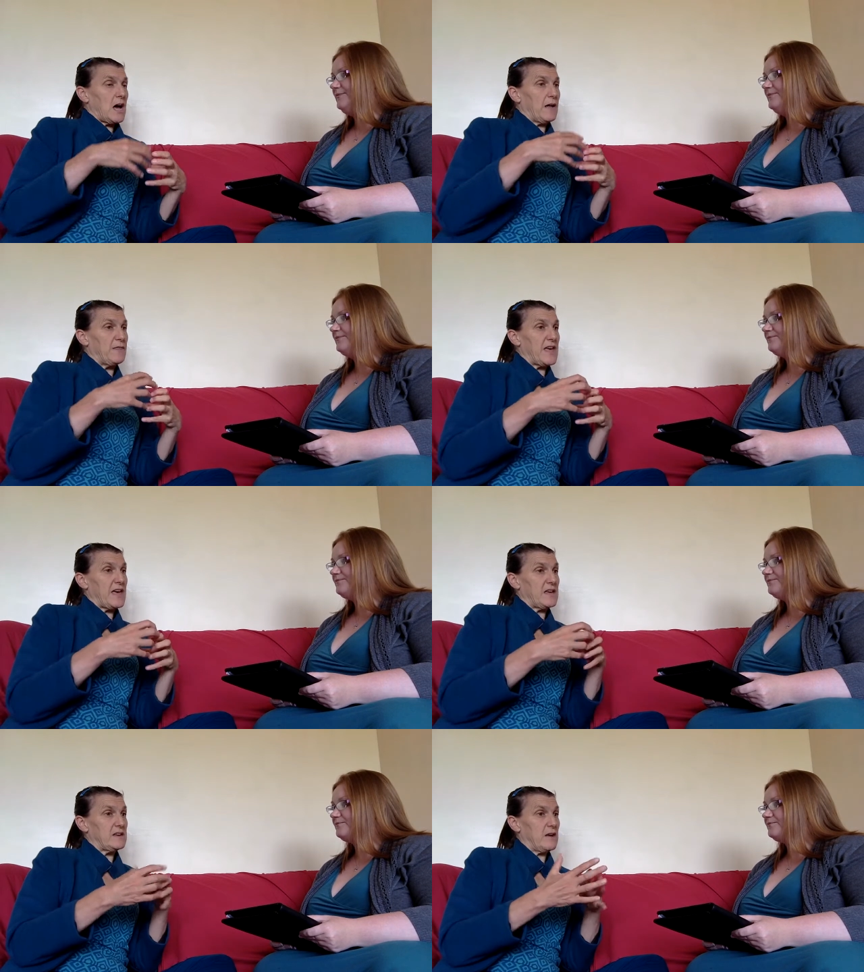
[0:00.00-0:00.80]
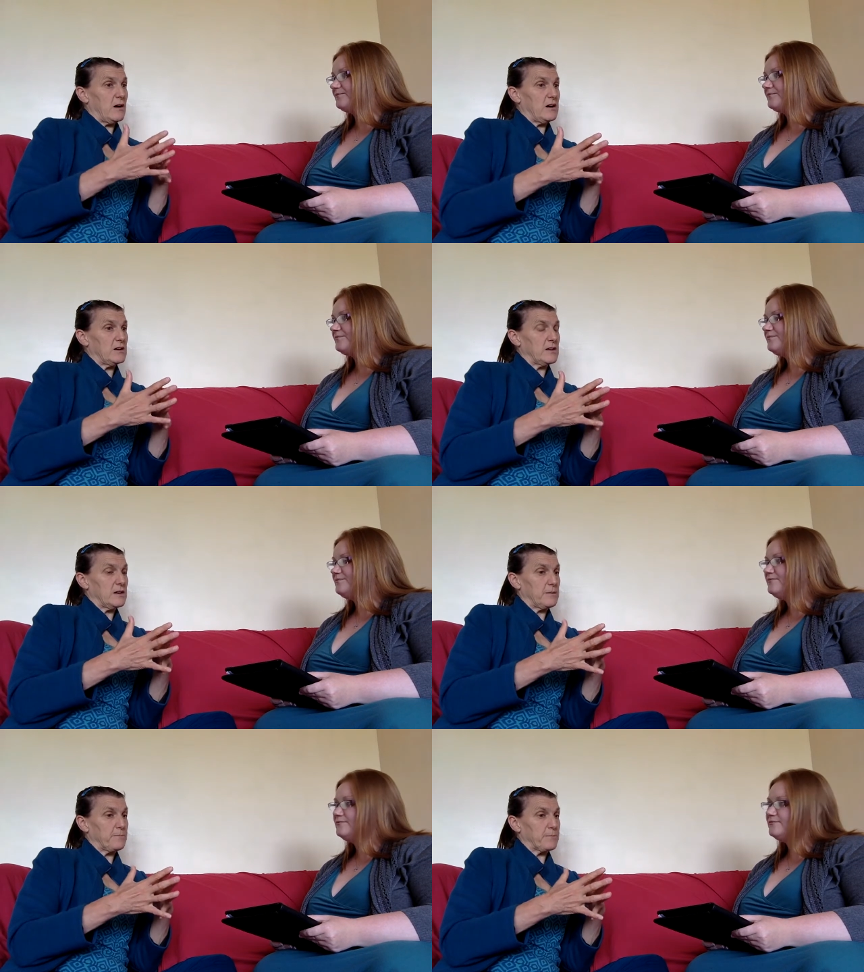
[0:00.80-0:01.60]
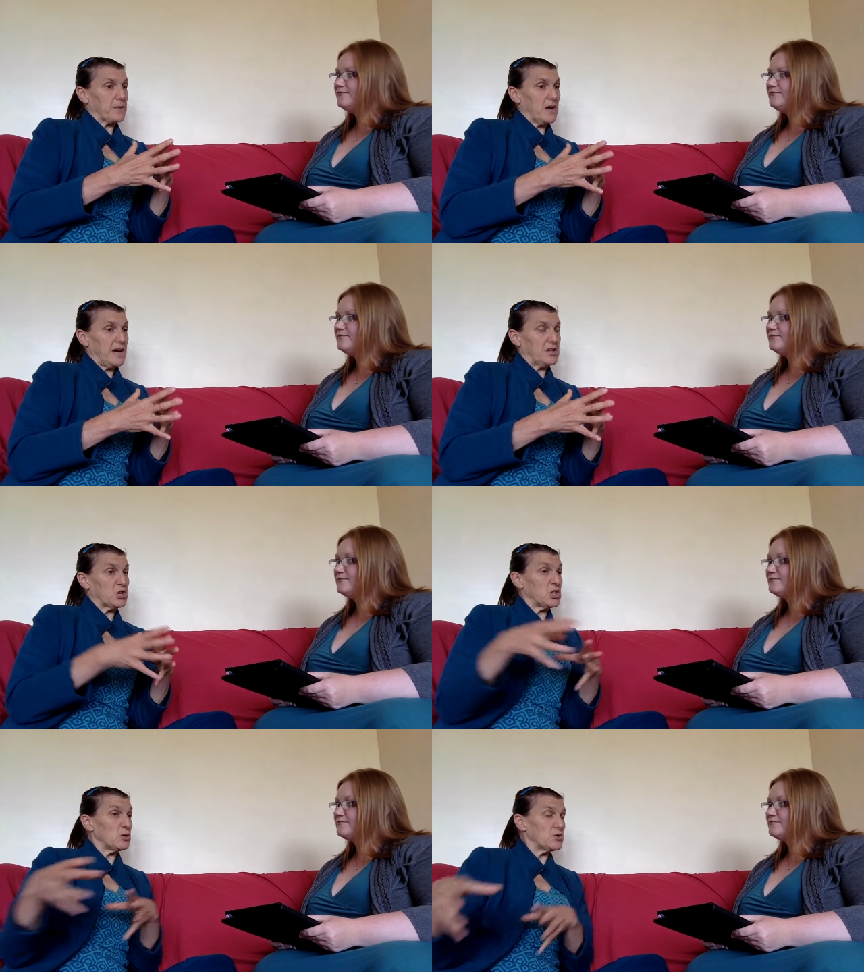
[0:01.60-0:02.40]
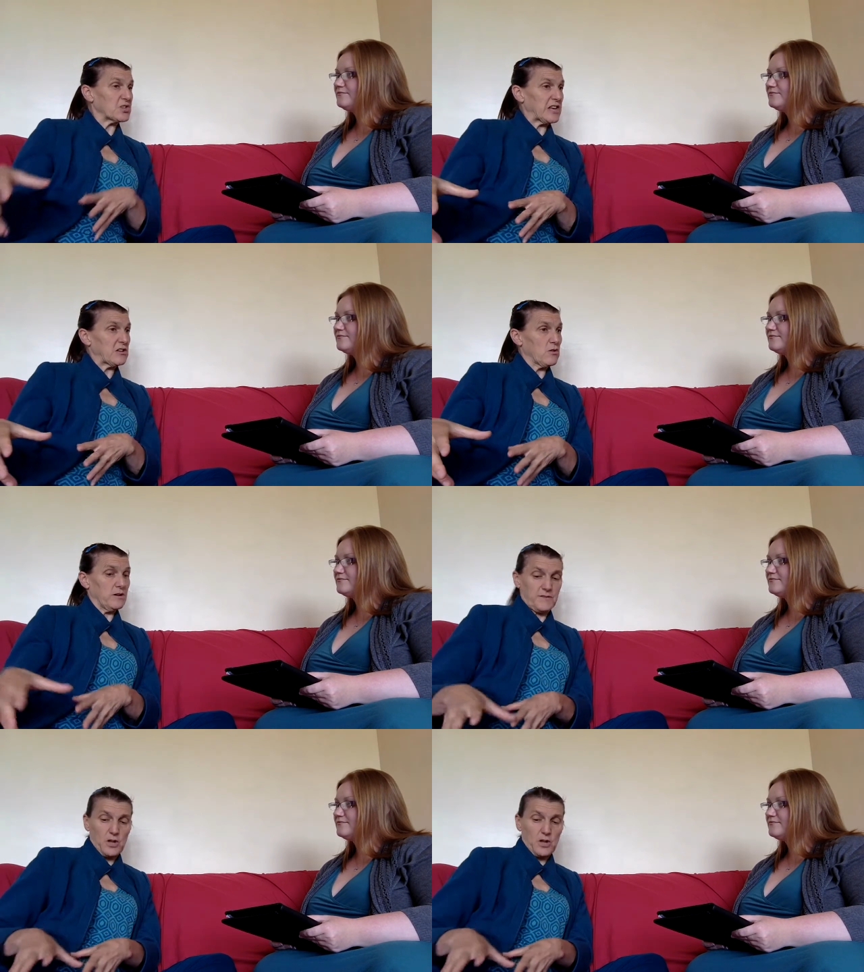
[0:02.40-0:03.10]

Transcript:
Speaker 1: And then I had a huge skin graft.